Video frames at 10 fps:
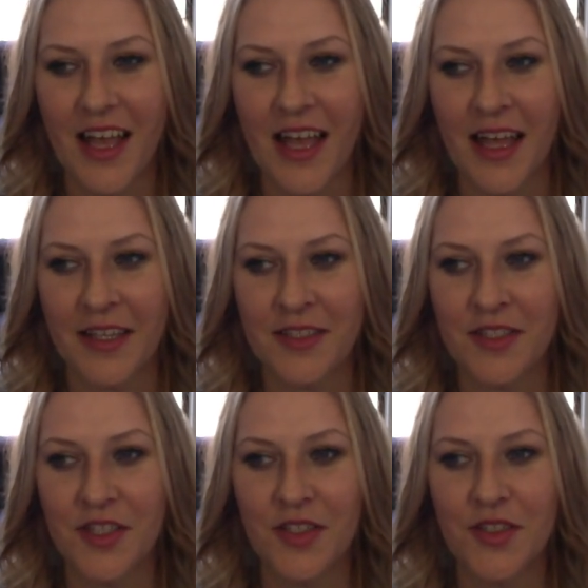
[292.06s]

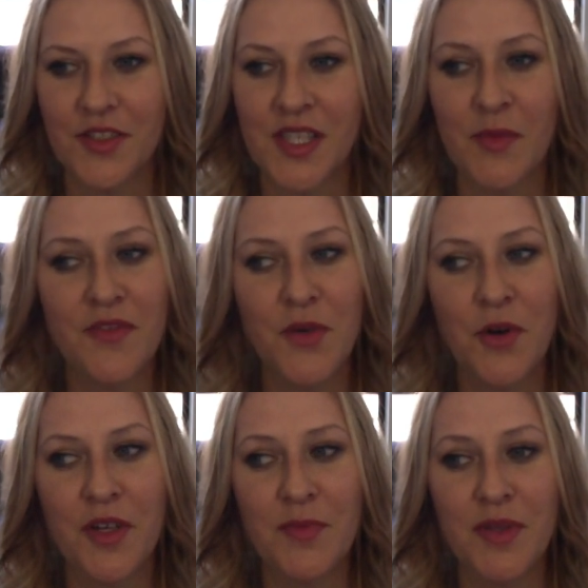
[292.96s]
And some of you
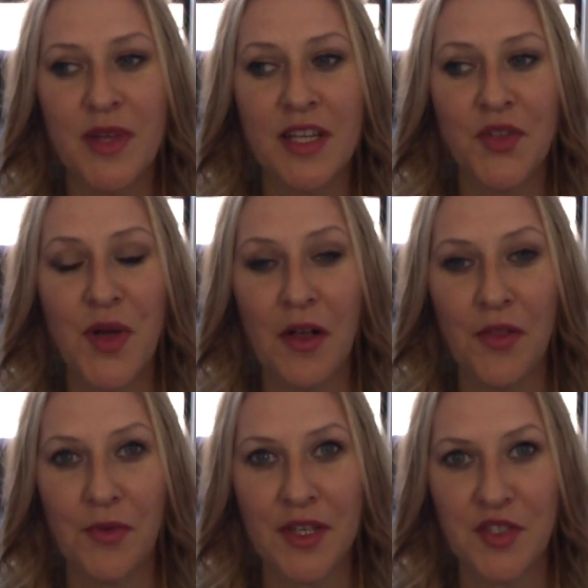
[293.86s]
are implementing new
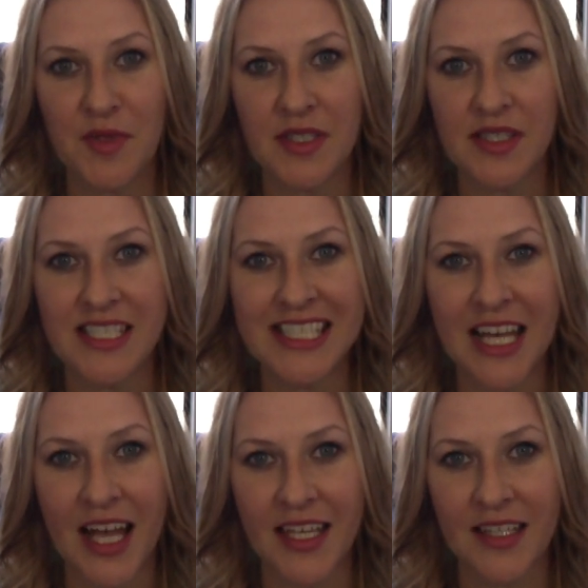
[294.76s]
health regimens,
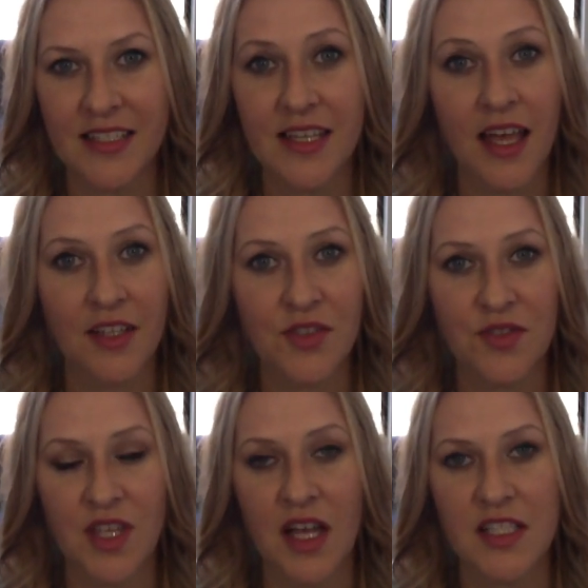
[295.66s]
diet,
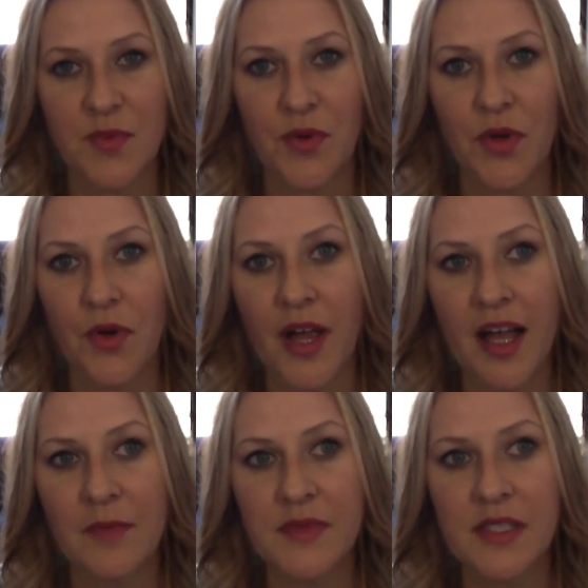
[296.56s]
exercise
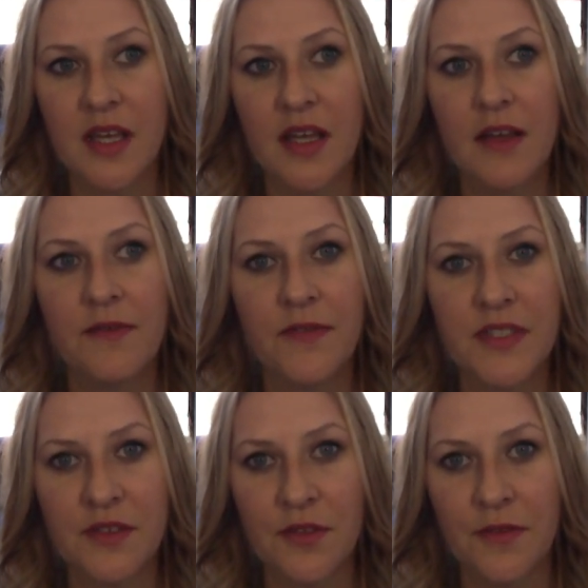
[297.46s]
programs,
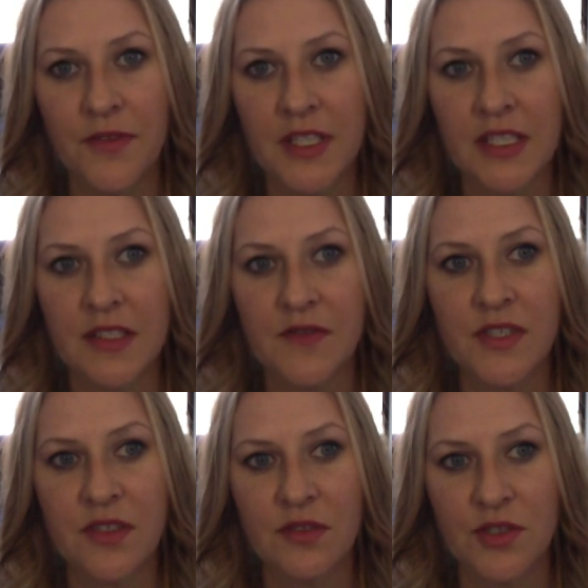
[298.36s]
physical fitness,
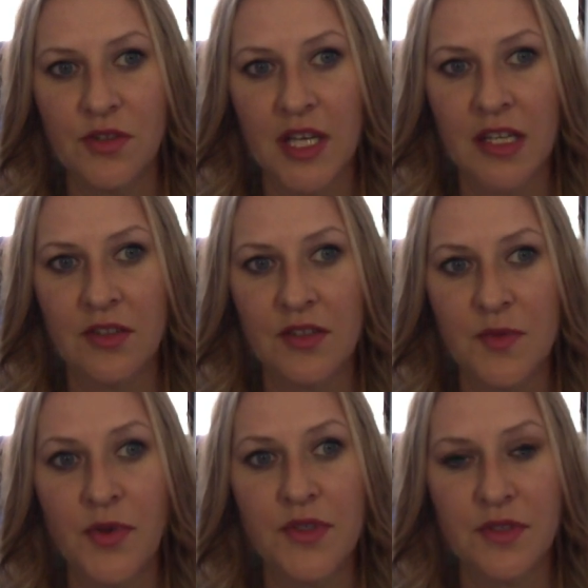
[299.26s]
physical trainers,
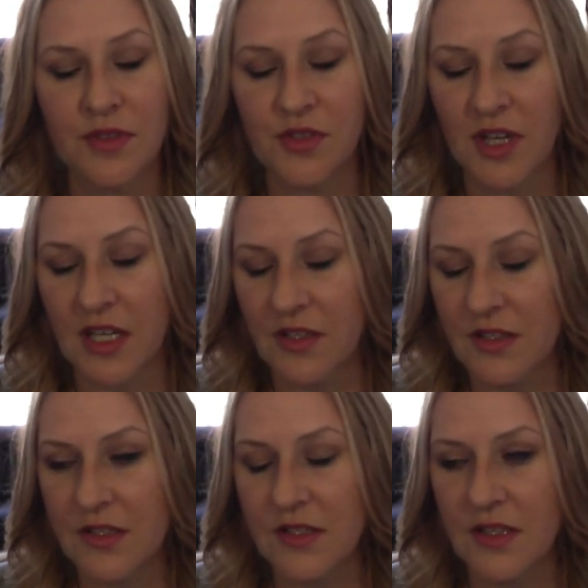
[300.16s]
personal
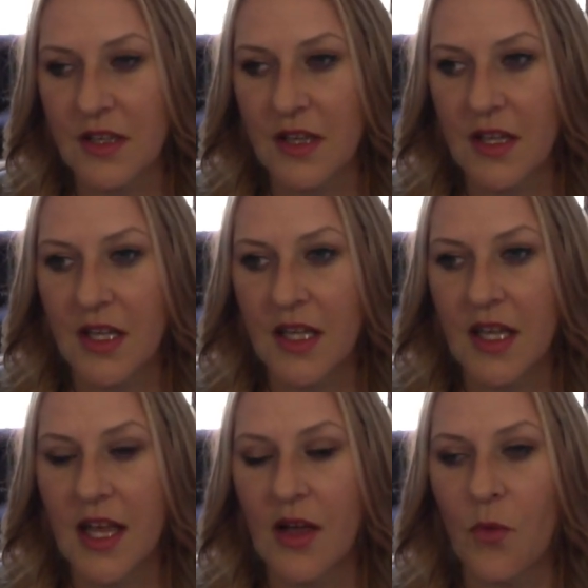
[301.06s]
trainers,
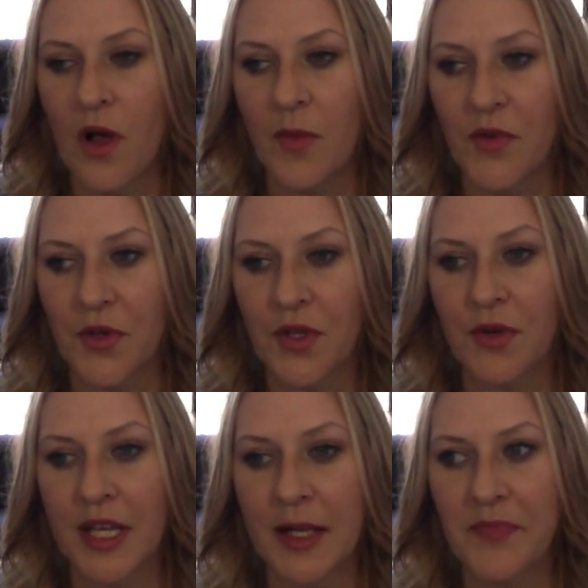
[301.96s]
while
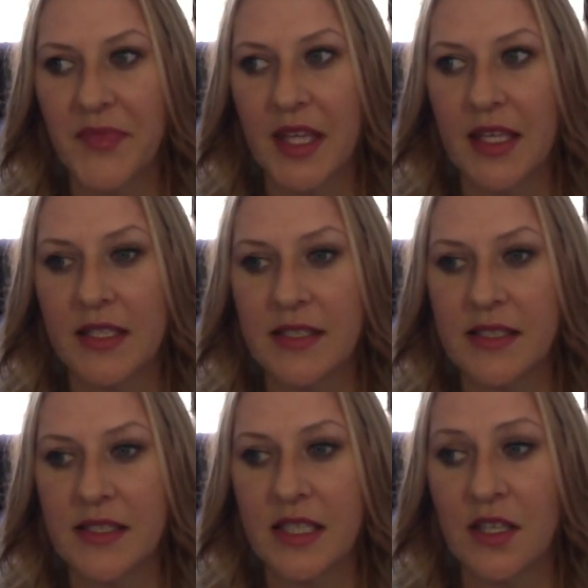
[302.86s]
Mercury
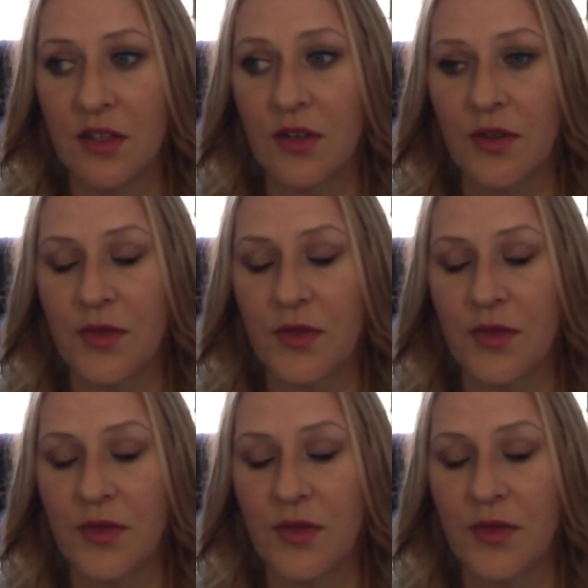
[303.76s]
is here